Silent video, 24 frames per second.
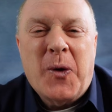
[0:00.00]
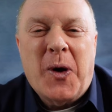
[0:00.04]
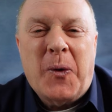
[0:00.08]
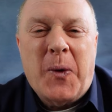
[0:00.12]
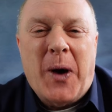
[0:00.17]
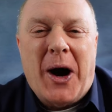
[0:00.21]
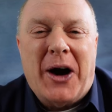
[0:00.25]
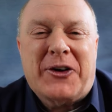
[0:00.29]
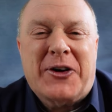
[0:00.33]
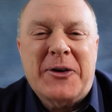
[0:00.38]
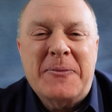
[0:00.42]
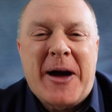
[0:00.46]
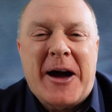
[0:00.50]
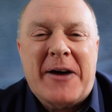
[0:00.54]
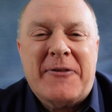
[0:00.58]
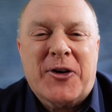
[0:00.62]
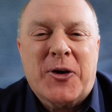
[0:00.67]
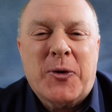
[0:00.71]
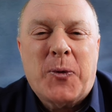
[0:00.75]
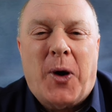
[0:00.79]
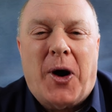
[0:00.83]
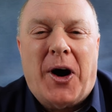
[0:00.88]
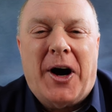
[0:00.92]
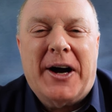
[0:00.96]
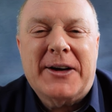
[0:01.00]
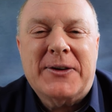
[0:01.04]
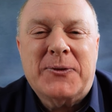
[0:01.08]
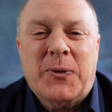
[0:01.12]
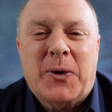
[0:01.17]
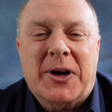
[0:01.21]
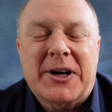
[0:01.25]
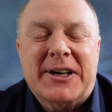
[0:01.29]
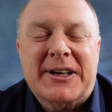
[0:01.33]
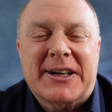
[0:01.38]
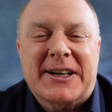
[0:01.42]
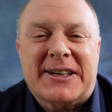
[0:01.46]
Well, welcome everyone.
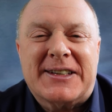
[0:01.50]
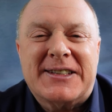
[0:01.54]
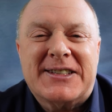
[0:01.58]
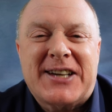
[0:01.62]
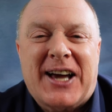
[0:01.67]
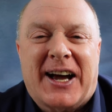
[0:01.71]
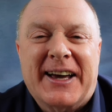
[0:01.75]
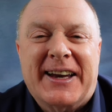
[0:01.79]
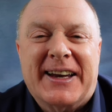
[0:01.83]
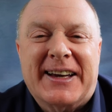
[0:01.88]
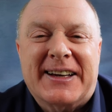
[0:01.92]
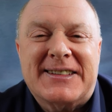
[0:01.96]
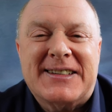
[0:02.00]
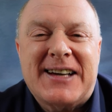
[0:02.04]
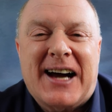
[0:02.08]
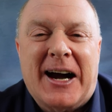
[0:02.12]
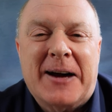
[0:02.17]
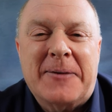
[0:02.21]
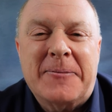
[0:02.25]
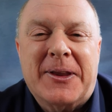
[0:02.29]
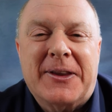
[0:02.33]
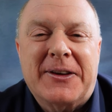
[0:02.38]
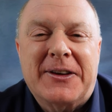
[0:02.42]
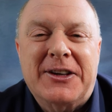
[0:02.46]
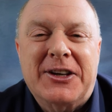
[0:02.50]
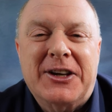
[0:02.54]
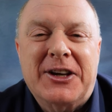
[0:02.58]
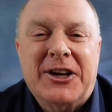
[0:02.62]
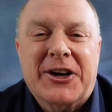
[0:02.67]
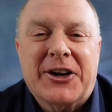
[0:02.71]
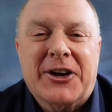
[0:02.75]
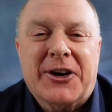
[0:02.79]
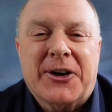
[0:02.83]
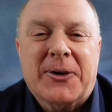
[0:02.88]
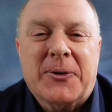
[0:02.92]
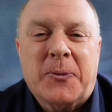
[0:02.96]
What an exciting time of the
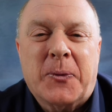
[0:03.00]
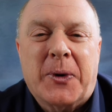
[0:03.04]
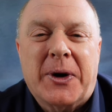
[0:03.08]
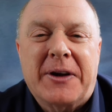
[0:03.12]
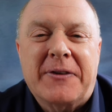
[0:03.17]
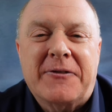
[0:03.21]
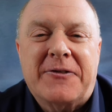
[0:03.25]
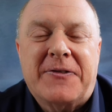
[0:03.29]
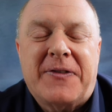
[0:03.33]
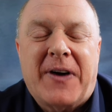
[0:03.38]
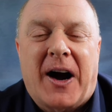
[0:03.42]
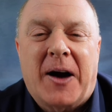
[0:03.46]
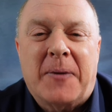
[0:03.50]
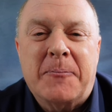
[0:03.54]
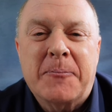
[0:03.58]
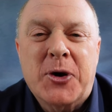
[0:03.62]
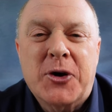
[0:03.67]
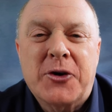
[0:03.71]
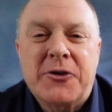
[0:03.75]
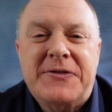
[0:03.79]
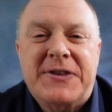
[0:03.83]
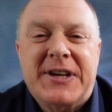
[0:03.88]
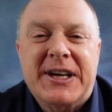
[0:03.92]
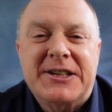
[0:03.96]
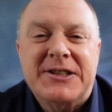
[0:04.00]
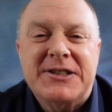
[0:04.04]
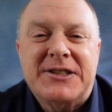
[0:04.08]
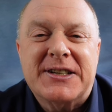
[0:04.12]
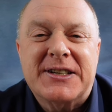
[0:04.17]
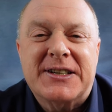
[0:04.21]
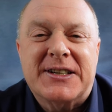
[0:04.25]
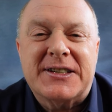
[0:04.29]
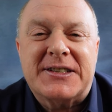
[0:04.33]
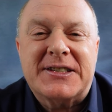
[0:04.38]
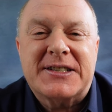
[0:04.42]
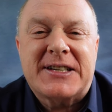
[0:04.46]
year. We've moved
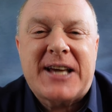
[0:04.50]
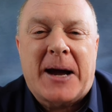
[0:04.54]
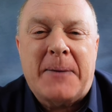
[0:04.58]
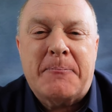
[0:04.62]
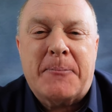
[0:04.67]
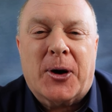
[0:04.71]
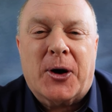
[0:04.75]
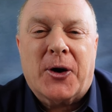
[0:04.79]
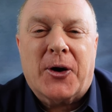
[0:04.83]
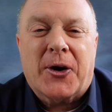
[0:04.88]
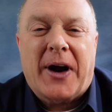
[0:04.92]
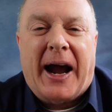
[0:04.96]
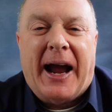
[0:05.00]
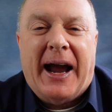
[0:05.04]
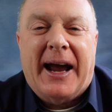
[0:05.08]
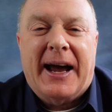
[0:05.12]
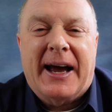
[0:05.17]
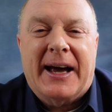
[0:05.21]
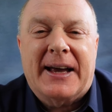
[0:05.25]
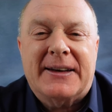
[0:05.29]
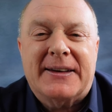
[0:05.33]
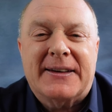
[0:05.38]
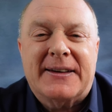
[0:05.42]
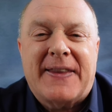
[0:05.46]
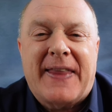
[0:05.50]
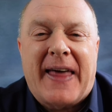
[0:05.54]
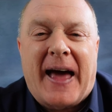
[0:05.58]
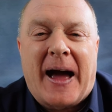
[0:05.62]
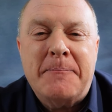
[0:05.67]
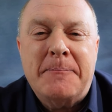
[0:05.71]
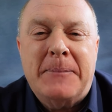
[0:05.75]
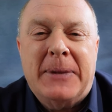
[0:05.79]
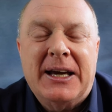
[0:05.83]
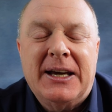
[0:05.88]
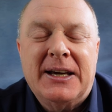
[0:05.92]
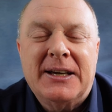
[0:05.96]
into December, and
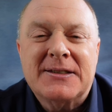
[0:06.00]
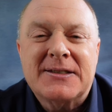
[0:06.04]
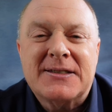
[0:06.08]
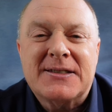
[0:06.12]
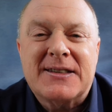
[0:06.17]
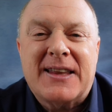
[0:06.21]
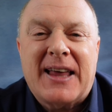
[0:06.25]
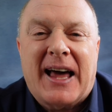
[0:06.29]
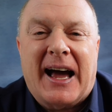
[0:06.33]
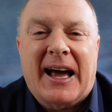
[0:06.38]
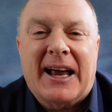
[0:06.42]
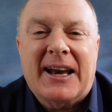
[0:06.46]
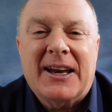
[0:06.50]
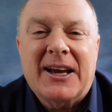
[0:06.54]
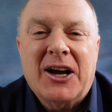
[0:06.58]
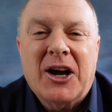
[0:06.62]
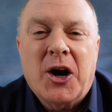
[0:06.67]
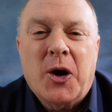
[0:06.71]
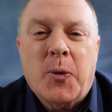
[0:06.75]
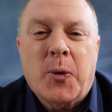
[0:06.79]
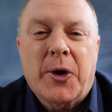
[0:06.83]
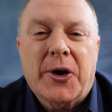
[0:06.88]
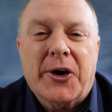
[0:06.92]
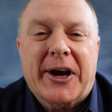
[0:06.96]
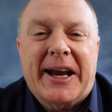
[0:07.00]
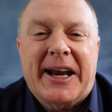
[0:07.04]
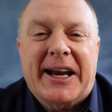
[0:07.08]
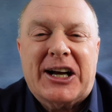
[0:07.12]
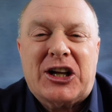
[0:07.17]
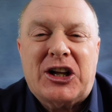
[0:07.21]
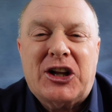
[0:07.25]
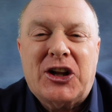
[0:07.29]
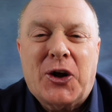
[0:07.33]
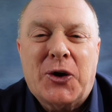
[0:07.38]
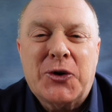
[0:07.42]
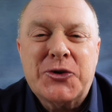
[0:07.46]
that means that we're getting
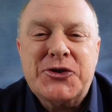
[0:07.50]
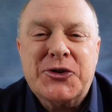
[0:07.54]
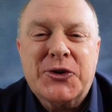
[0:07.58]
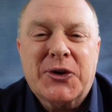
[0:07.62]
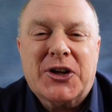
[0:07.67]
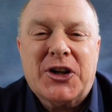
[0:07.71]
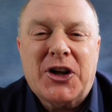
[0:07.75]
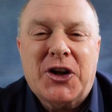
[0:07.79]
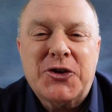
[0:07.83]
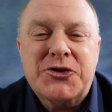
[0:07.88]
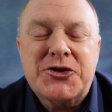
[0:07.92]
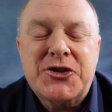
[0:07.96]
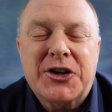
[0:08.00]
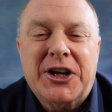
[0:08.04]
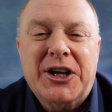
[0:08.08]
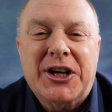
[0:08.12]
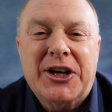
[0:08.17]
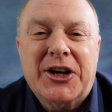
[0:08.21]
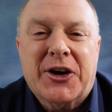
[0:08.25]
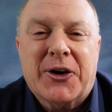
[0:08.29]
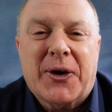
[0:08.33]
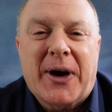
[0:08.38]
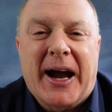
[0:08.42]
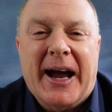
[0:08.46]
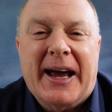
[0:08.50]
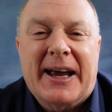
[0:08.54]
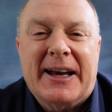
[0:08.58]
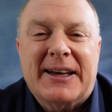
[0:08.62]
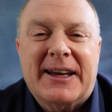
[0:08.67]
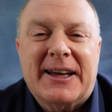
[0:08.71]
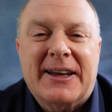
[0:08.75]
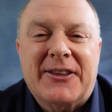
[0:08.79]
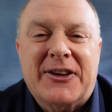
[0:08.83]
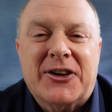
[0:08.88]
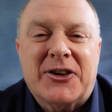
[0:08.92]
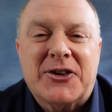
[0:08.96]
closer and closer to year
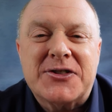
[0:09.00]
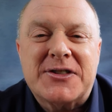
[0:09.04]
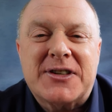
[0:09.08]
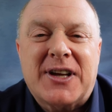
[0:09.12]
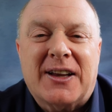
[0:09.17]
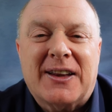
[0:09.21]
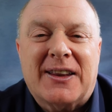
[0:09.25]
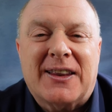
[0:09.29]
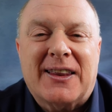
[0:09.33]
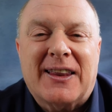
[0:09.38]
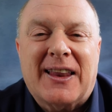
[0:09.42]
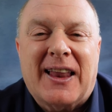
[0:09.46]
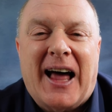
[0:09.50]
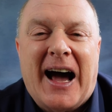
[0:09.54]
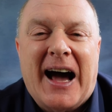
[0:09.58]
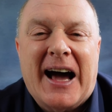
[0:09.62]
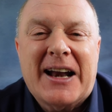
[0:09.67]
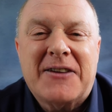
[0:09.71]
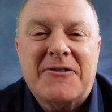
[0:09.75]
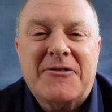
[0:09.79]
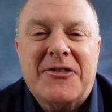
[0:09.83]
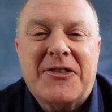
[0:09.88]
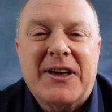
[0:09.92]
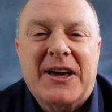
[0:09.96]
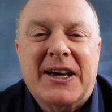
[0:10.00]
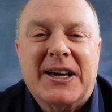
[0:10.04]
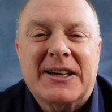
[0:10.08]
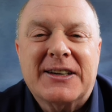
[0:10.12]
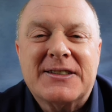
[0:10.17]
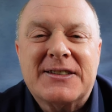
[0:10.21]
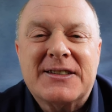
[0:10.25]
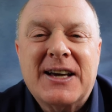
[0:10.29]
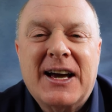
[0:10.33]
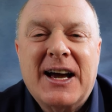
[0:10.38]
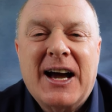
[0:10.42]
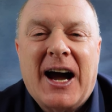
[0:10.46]
end, and there's a lot of
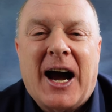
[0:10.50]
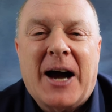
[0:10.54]
things.